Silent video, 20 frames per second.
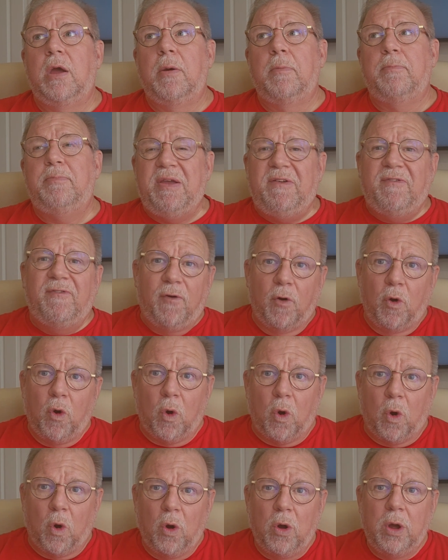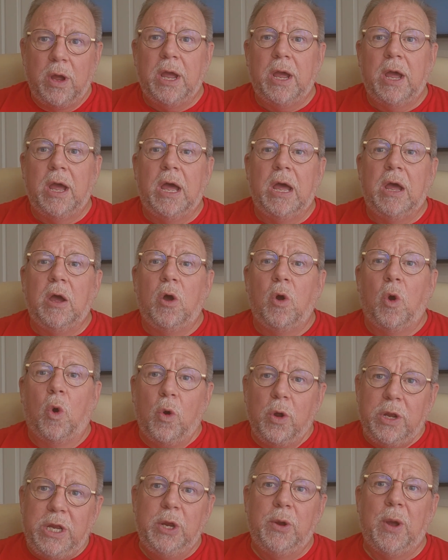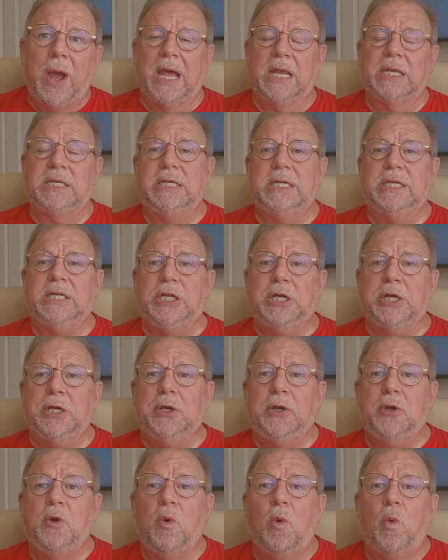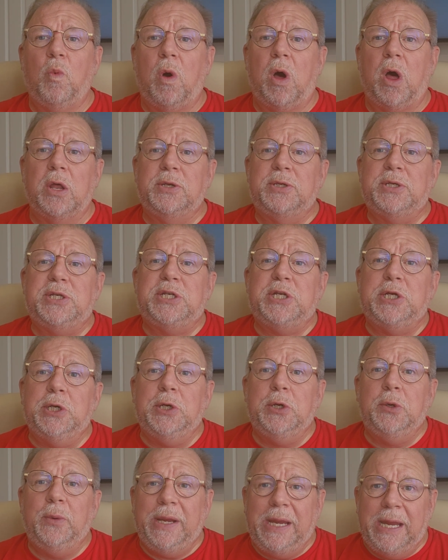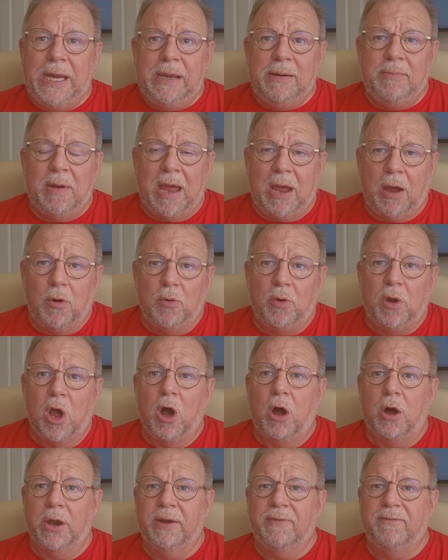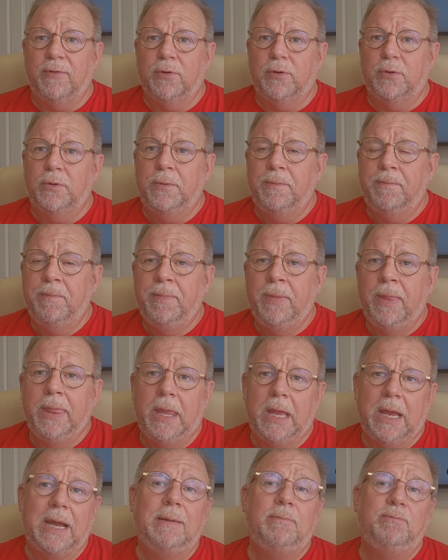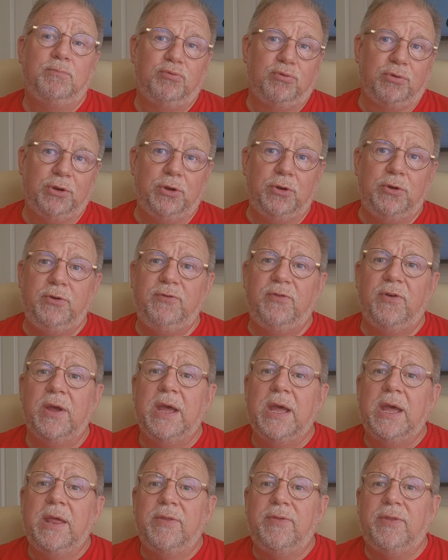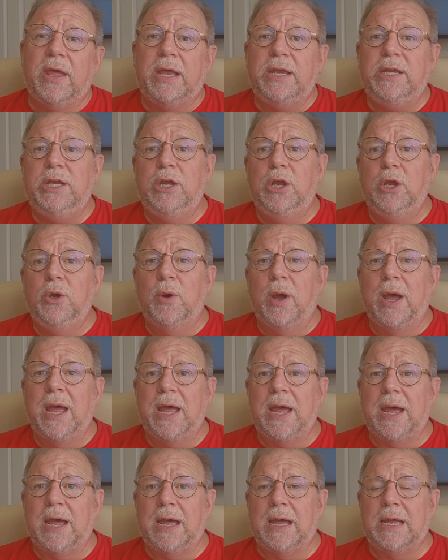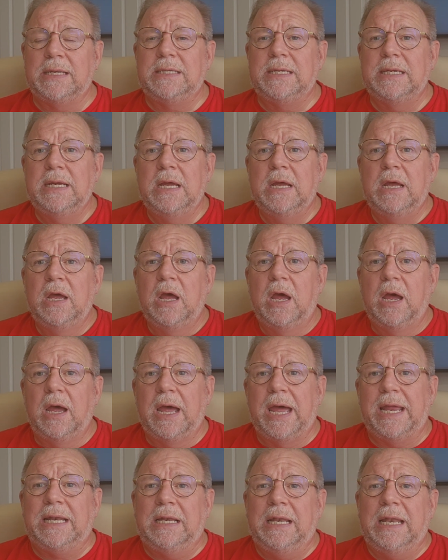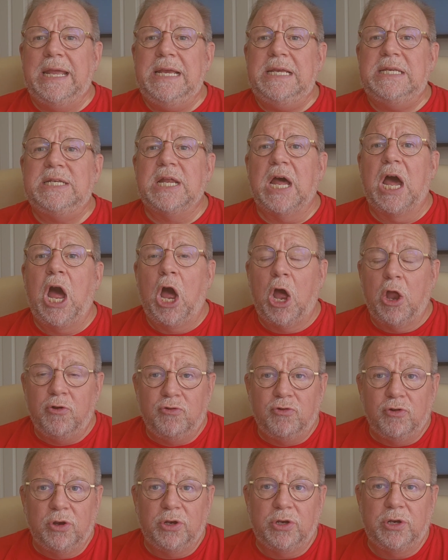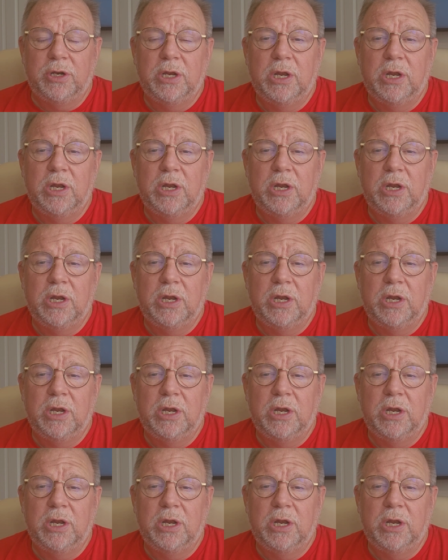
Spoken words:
before, all you had to do was to email Carnival and prove that you had at least 100